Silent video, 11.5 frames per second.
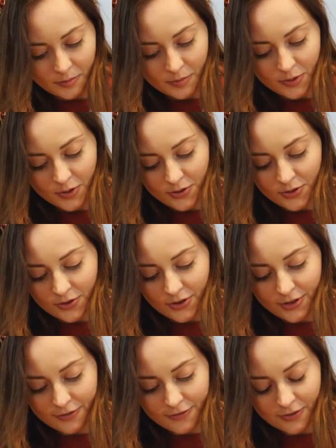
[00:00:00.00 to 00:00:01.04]

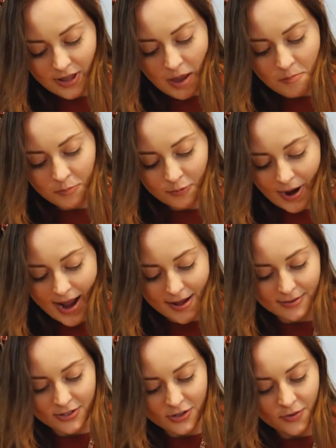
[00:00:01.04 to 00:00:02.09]
Beautiful and
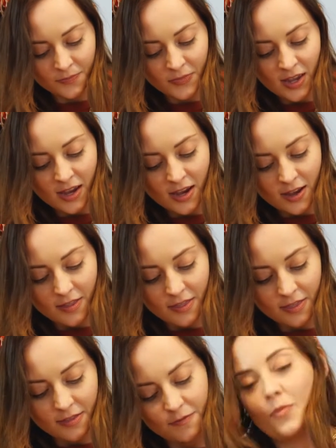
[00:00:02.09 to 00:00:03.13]
brown. So
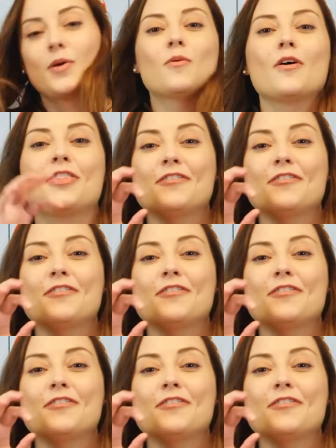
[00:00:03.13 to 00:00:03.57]
we want